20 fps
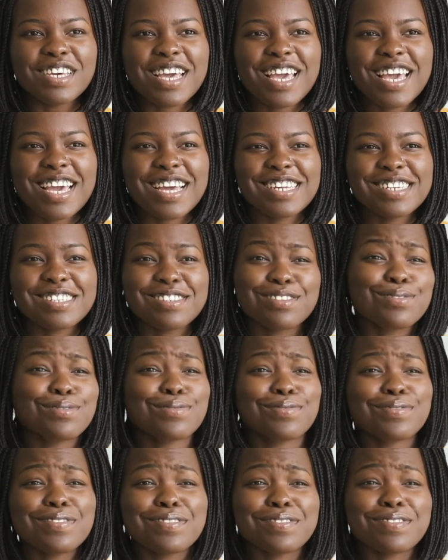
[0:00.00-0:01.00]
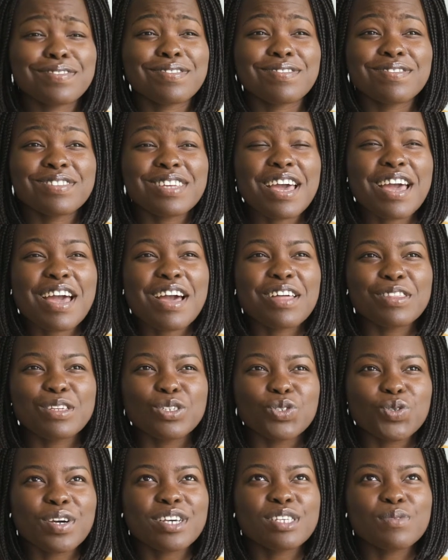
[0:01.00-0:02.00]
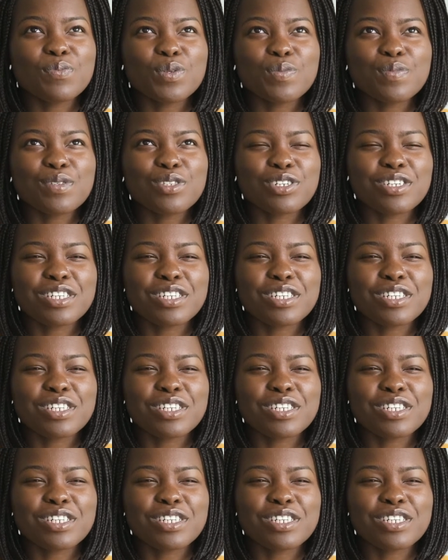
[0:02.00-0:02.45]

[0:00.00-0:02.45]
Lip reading: and so the joyous moments